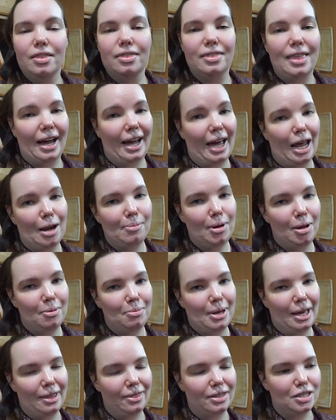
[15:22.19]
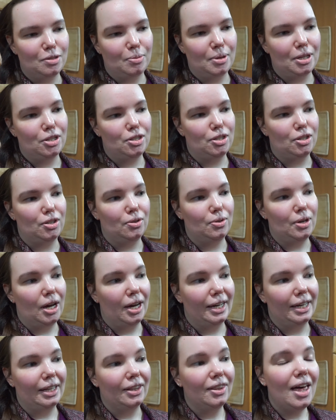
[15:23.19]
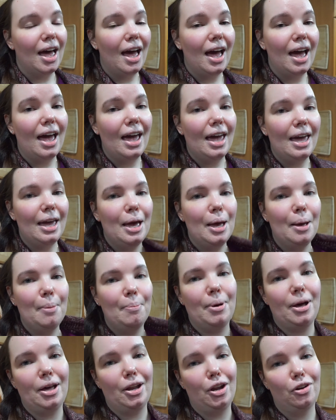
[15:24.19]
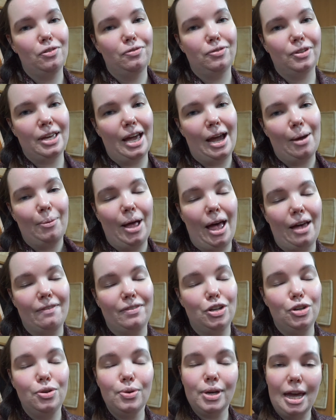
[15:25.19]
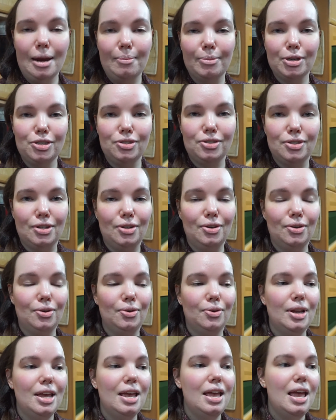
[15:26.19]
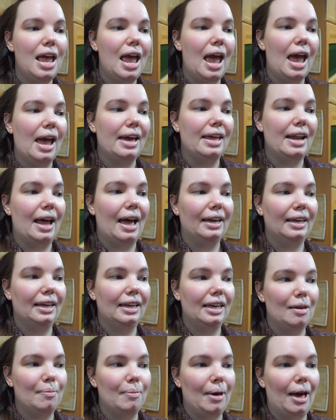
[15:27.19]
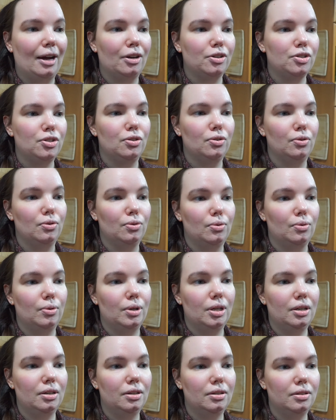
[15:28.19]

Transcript: That kind of bummed me out this week too, not gonna lie, but hopefully I will have a new camera soon and I can get back to